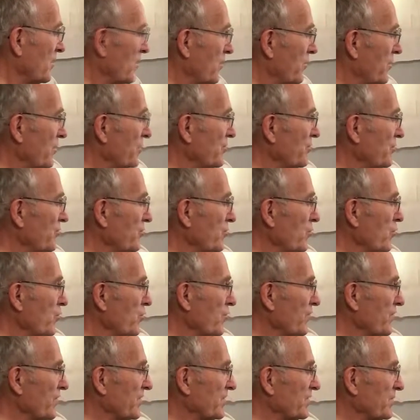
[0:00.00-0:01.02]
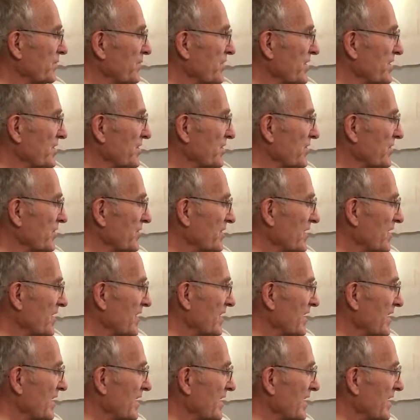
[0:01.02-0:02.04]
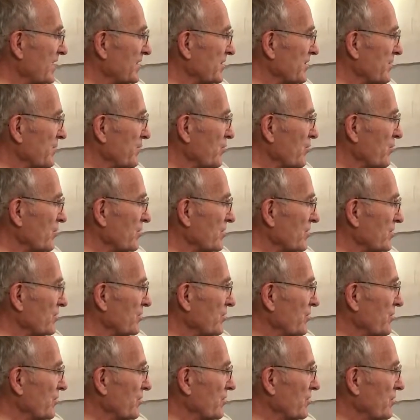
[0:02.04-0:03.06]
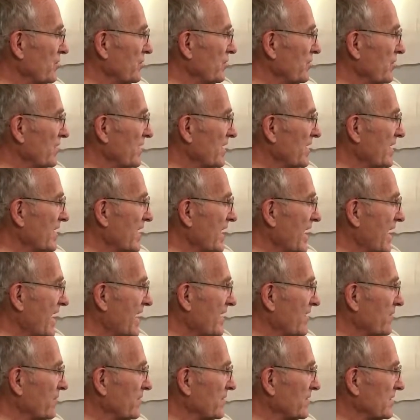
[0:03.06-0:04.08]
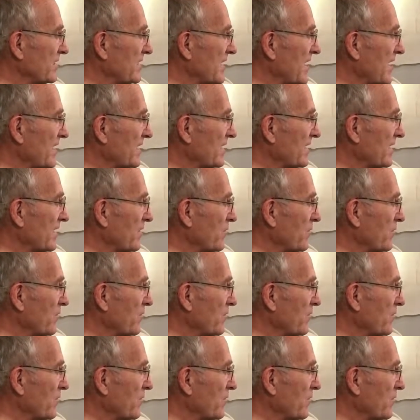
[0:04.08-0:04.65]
When you remove this printer, it's important to do it at an angle, starting